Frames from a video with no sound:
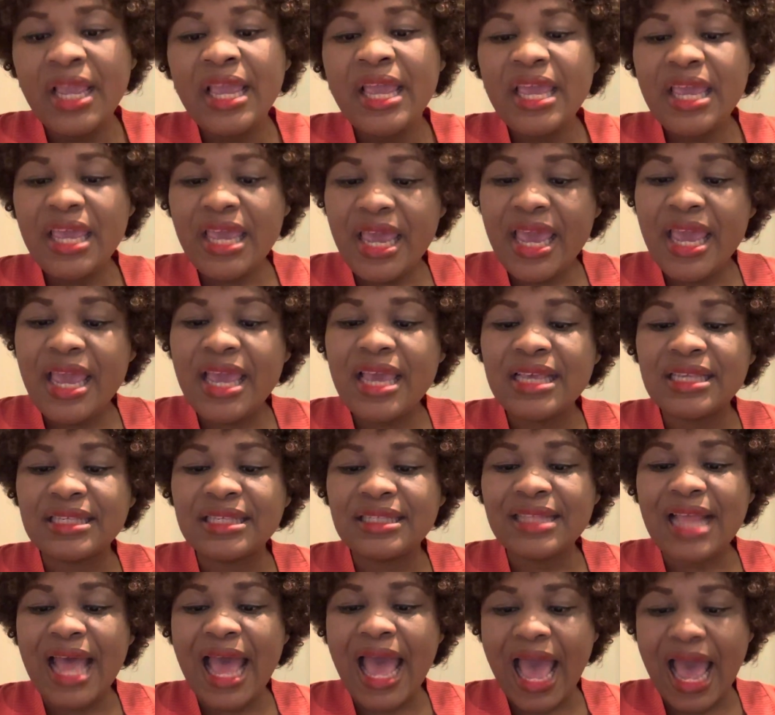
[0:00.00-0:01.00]
He is
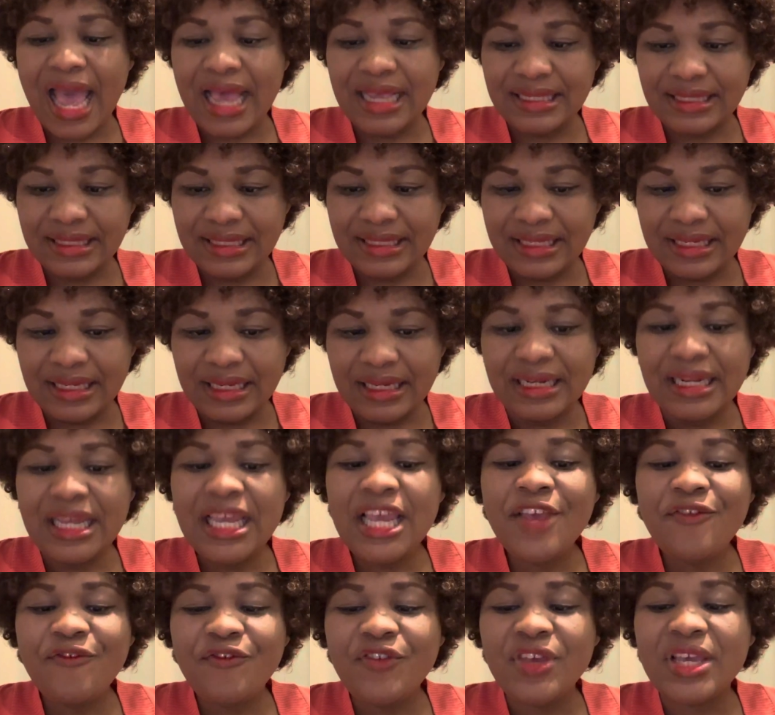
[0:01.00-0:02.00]
now asking
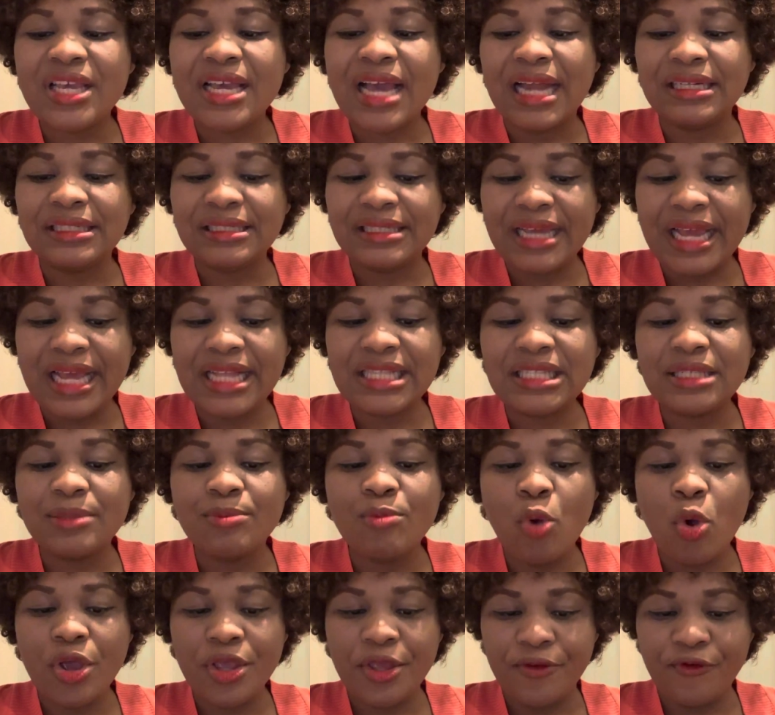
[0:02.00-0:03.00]
if he can get
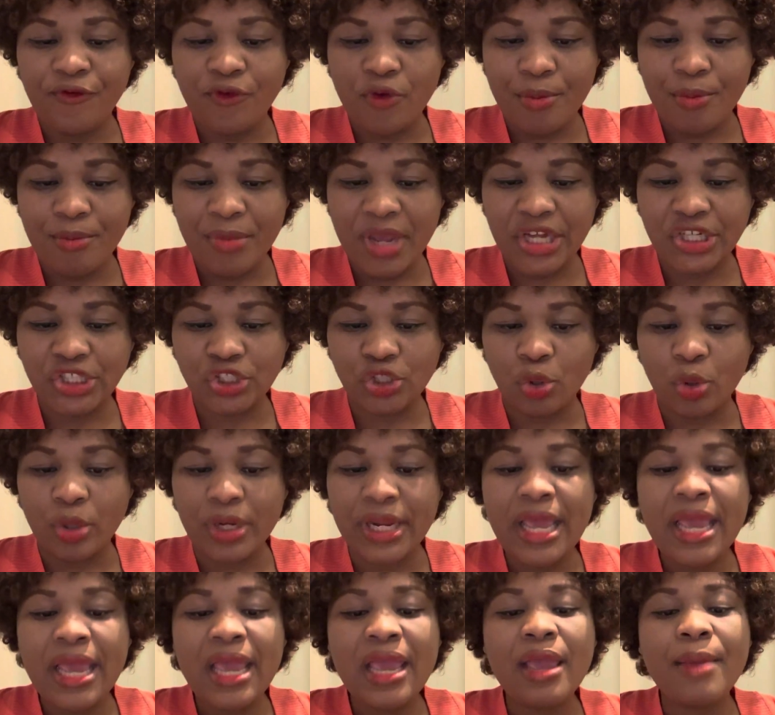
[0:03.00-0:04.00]
more information
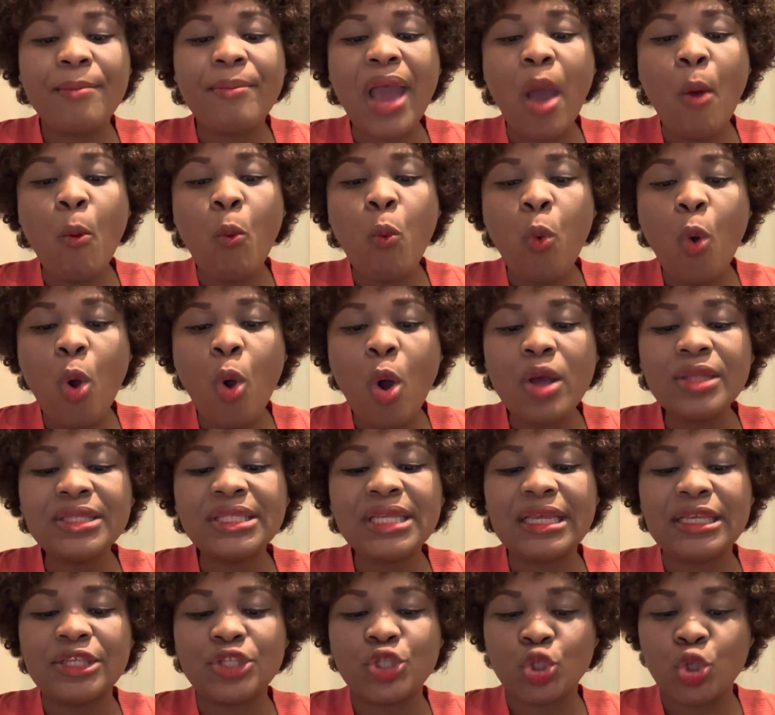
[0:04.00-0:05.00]
about what
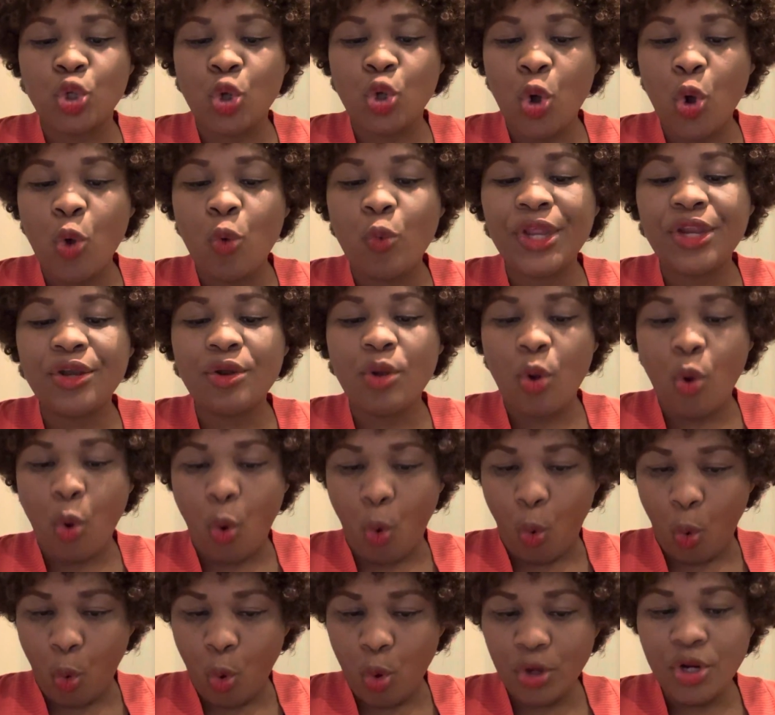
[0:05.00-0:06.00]
is going
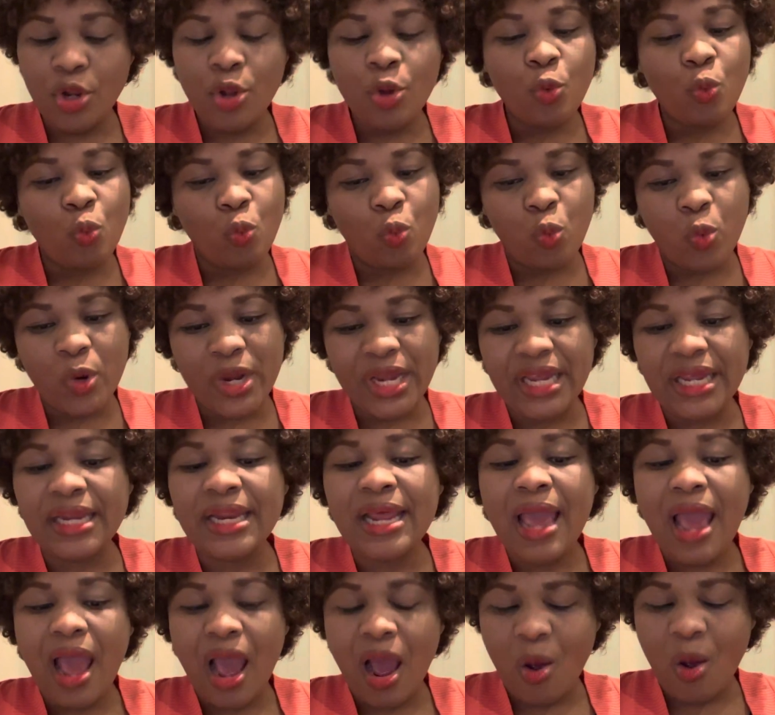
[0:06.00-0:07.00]
on with
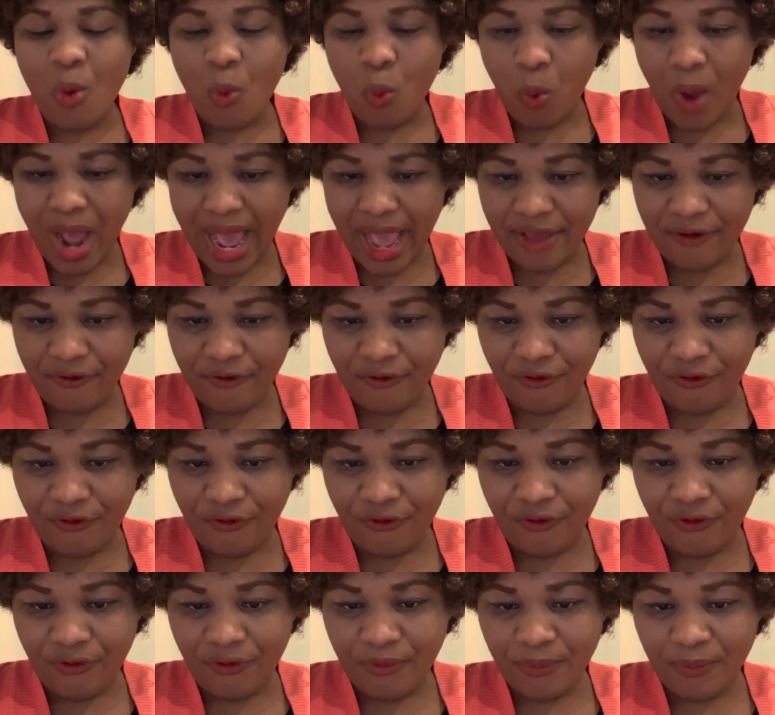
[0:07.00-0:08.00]
a
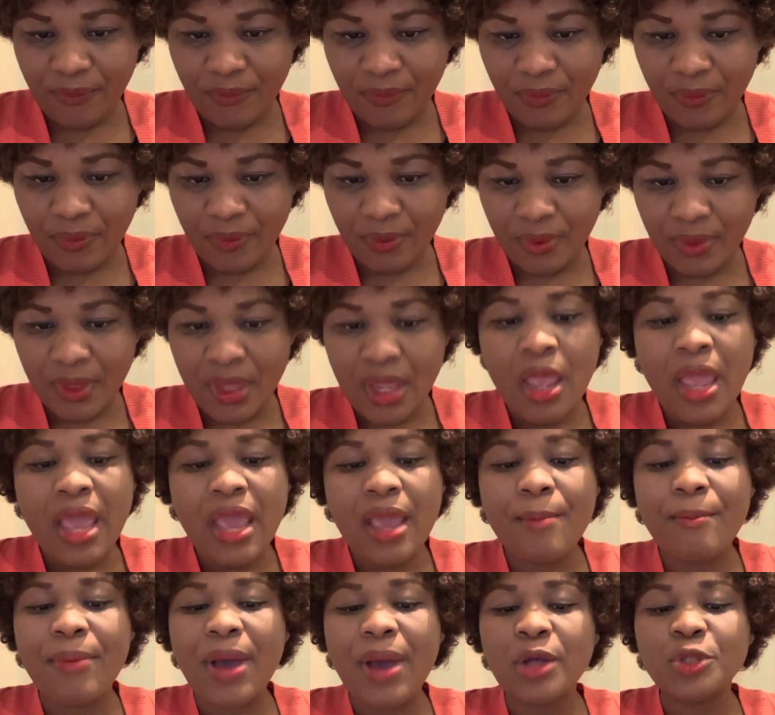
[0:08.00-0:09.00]
wife.
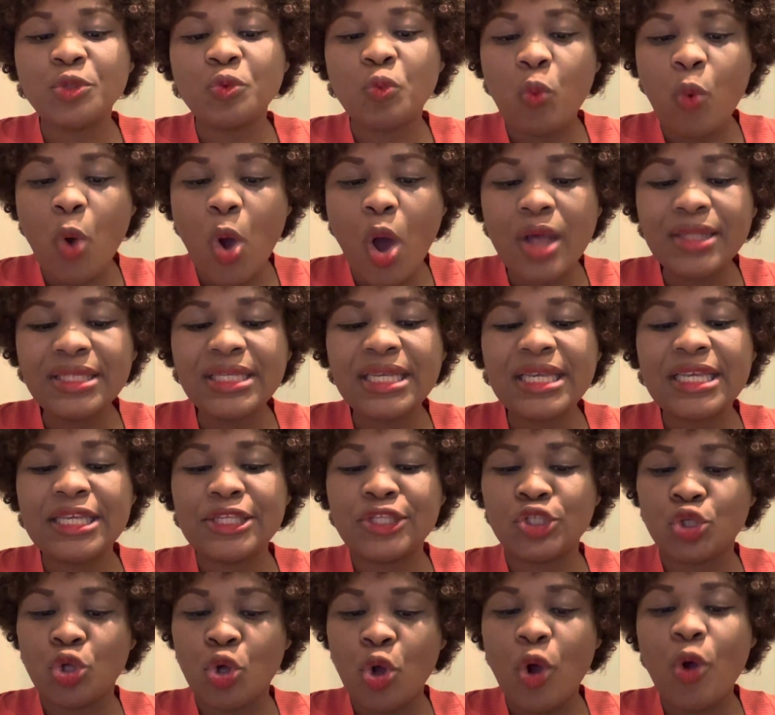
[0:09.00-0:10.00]
about what
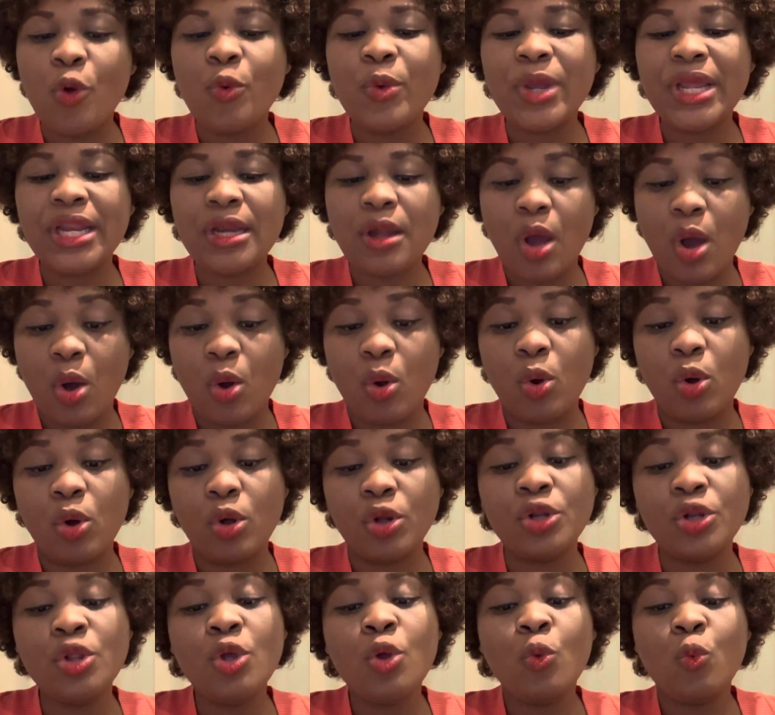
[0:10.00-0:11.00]
is going
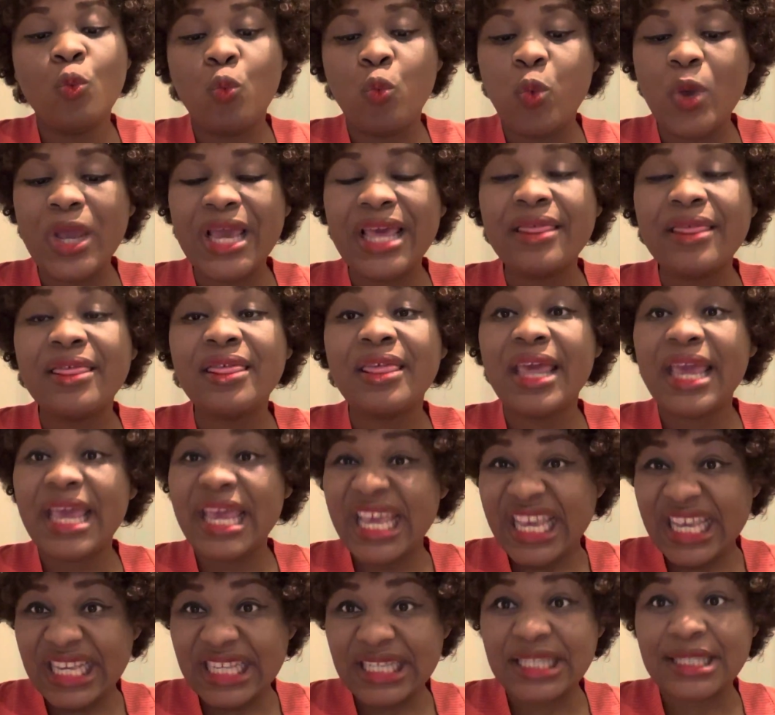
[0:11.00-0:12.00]
on with
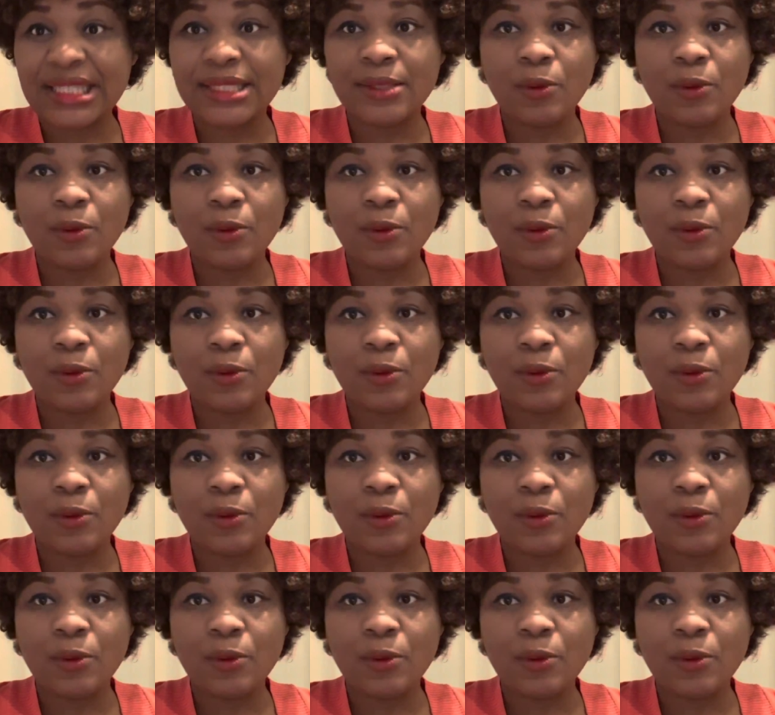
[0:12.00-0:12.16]
his